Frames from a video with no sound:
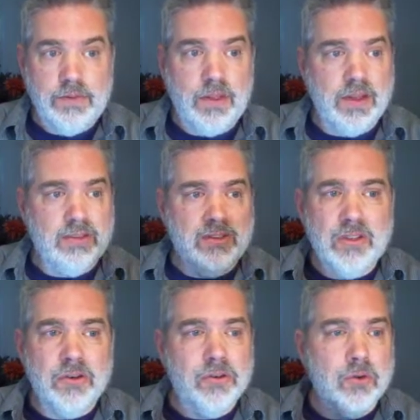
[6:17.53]
and so
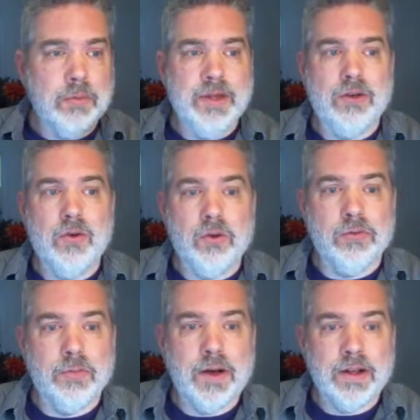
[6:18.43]
there's going to be
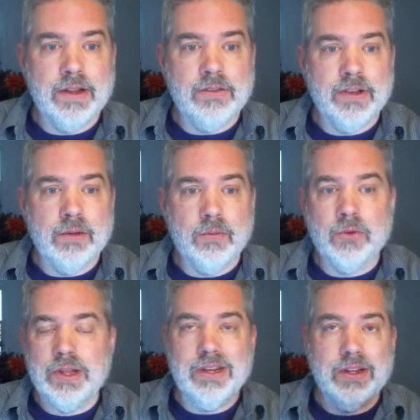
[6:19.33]
correspondence that will
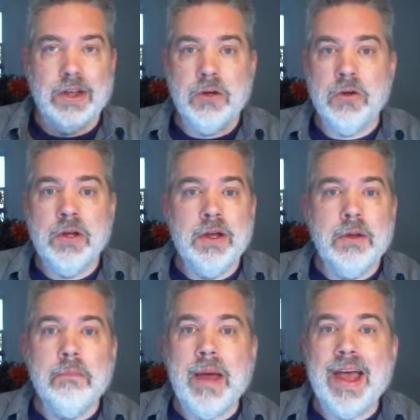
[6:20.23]
need to go
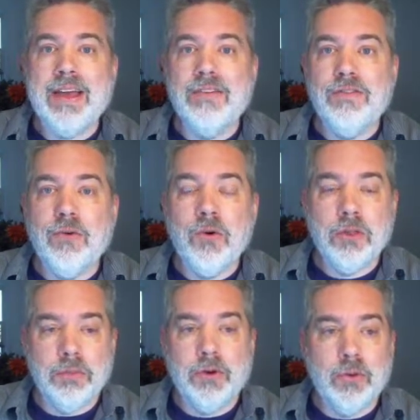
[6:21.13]
back and
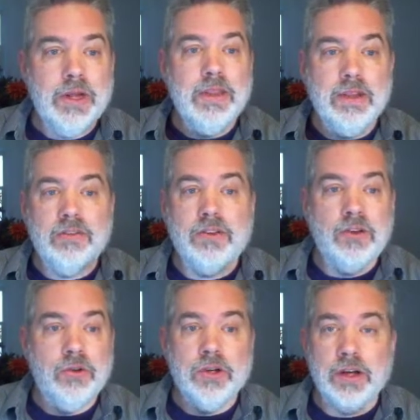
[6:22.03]
forth between these
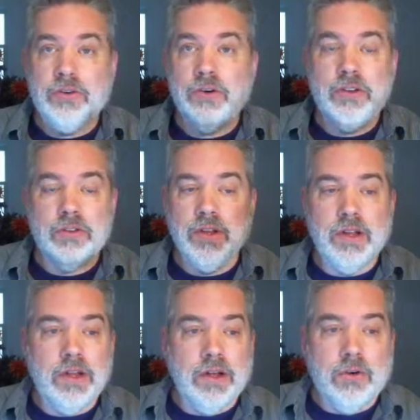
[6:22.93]
two countries,
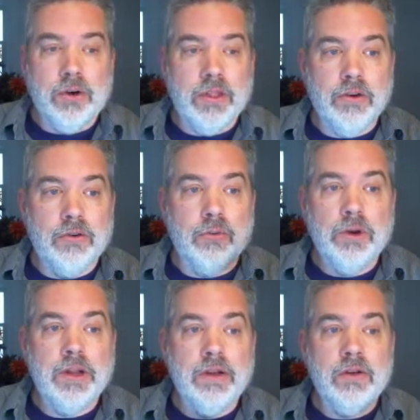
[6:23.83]
whether it's
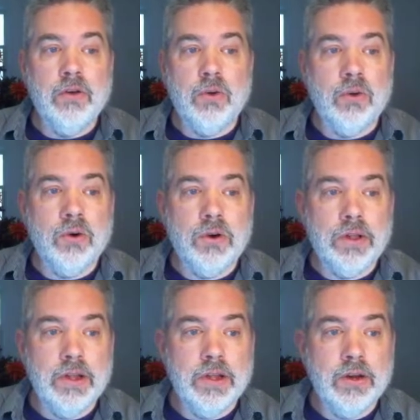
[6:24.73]
written or
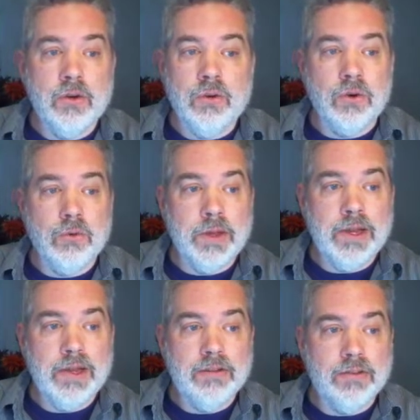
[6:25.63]
in oral
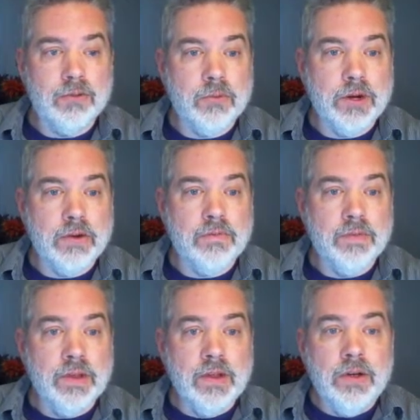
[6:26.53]
meetings as well.
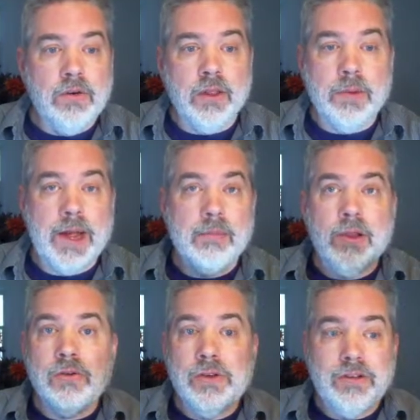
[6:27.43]
Well, the
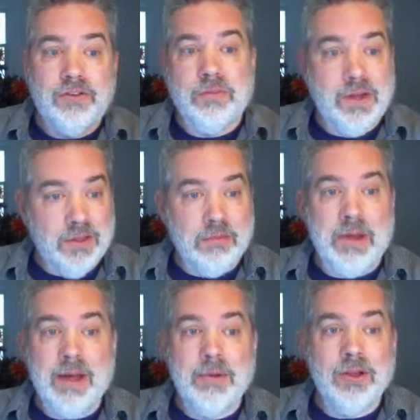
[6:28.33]
Babylonians speak the
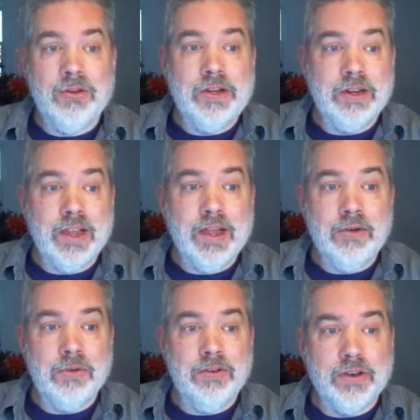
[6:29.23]
Babylonian
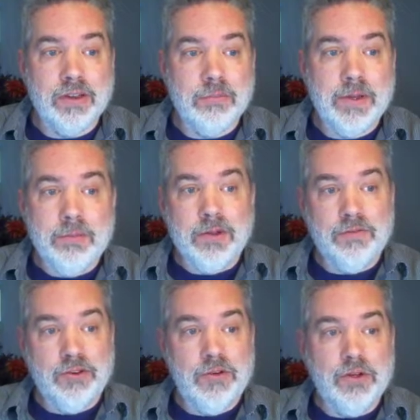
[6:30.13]
language, and the people of
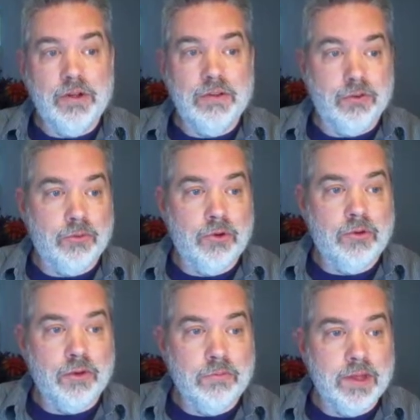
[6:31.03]
Judah and
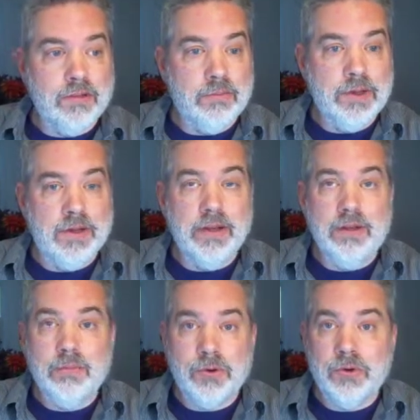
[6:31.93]
Jerusalem, they speak
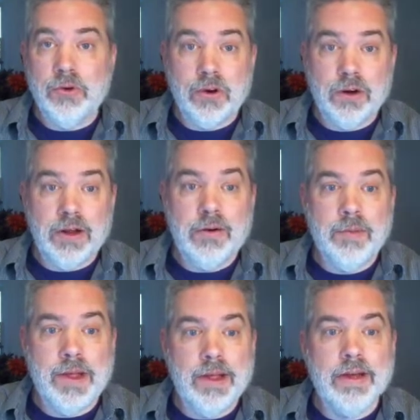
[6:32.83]
Hebrew or
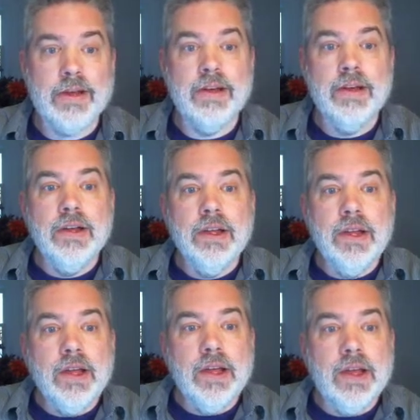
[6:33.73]
Aramaic.
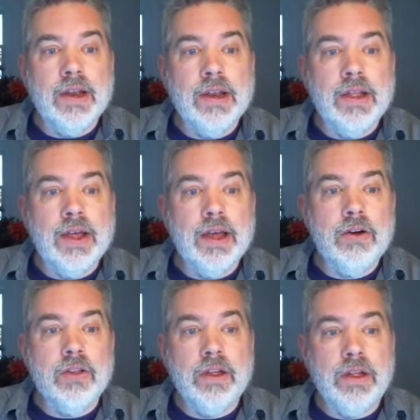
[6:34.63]
And how
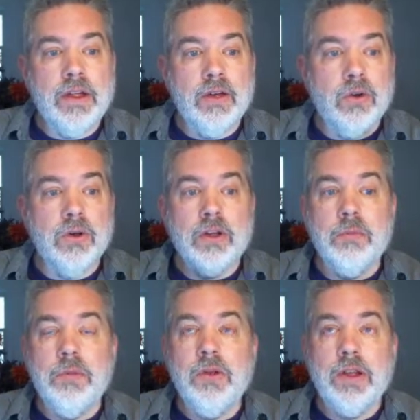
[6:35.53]
are they going to
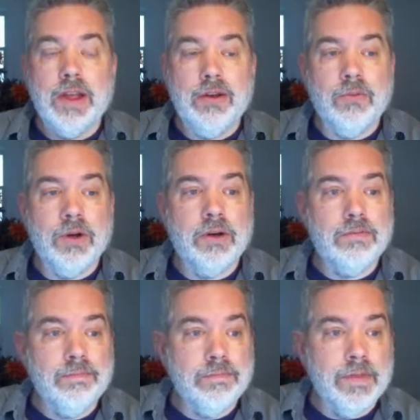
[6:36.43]
communicate? Well,
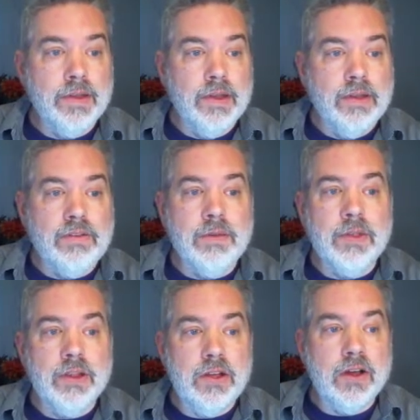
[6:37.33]
some of
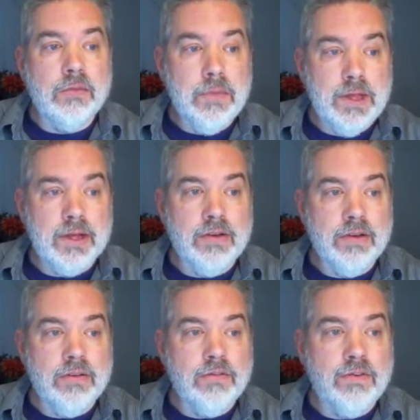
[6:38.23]
the young men
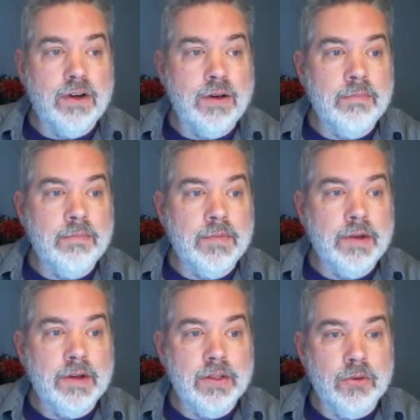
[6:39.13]
from
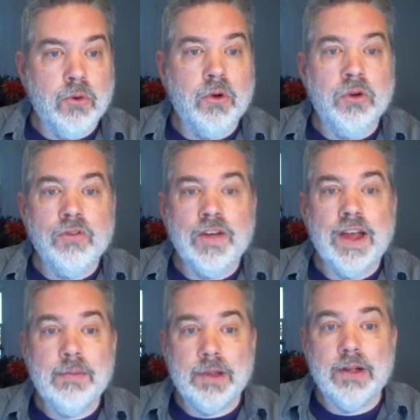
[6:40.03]
the royal
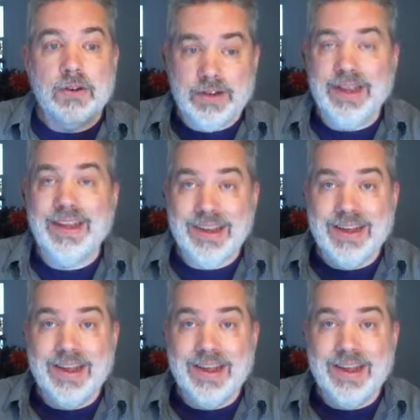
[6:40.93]
family are taken